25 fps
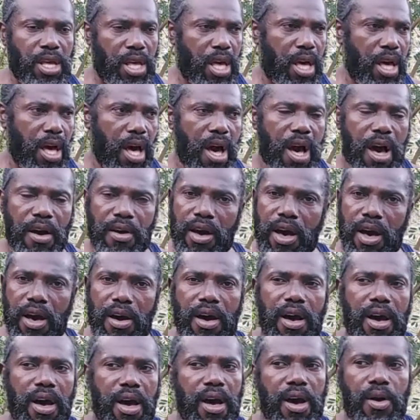
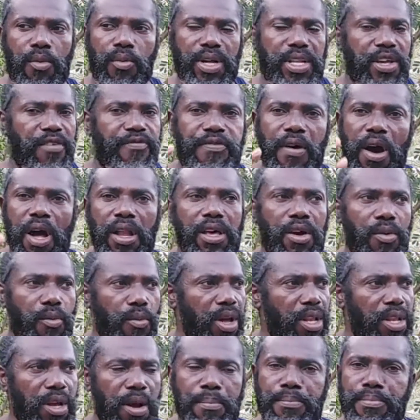where they're following
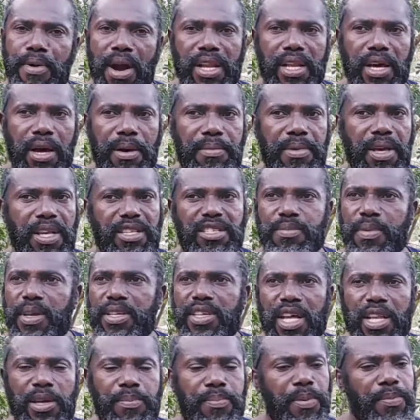William Branham,
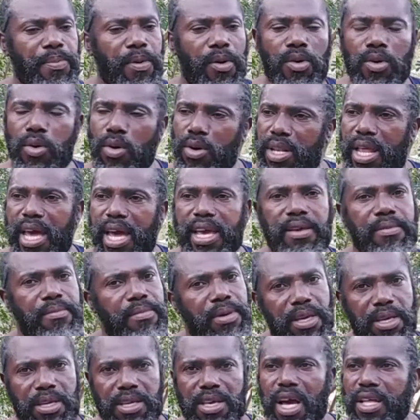especially people who look like
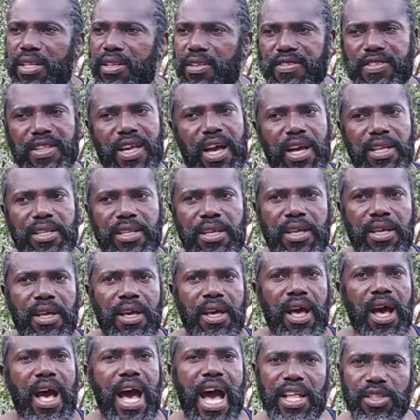me. You understand?
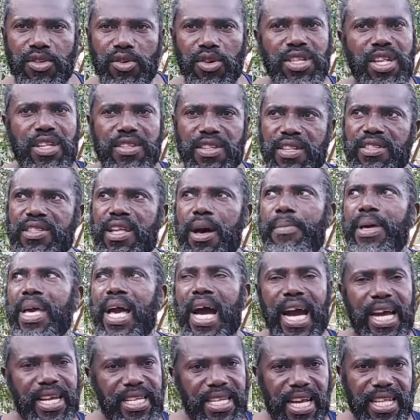I know this is not my
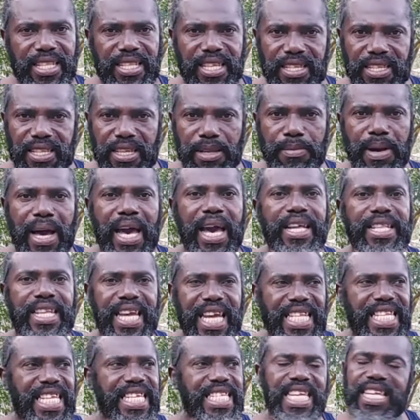identity. My
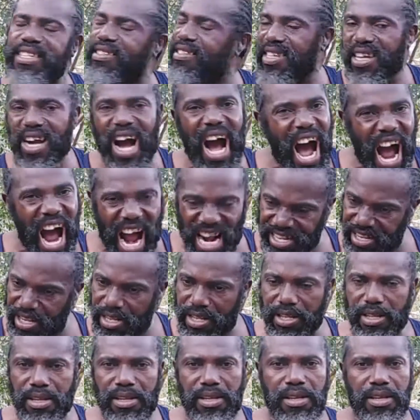identity is God.
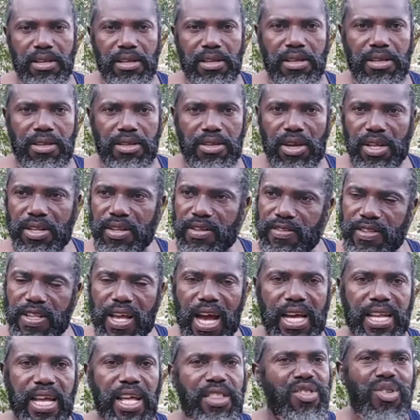You
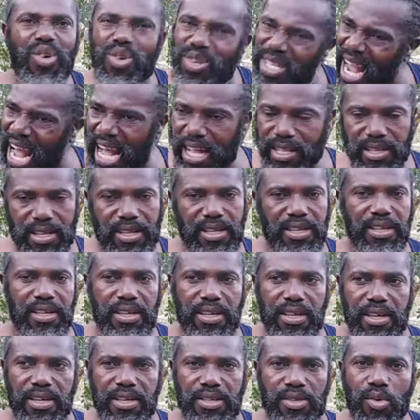understand? I know that.
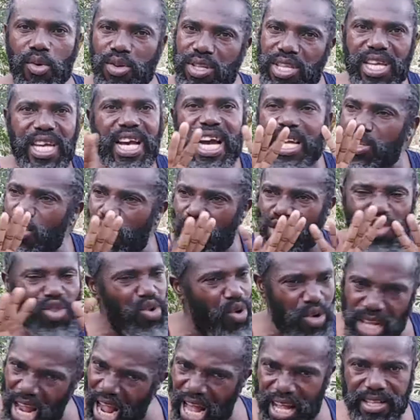Don't think I don't
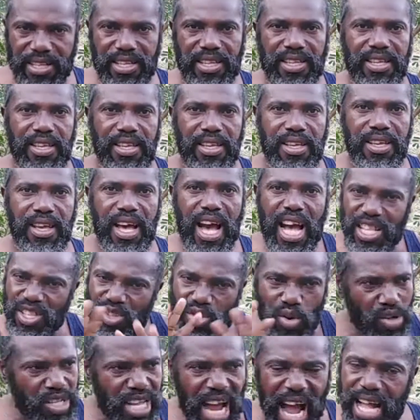know that. I
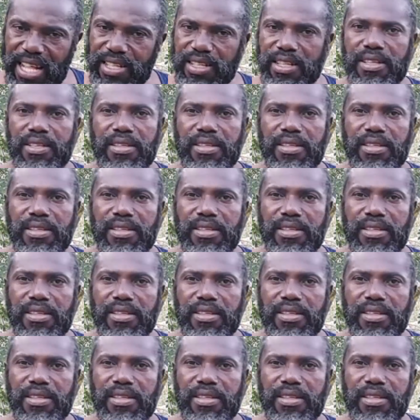know that.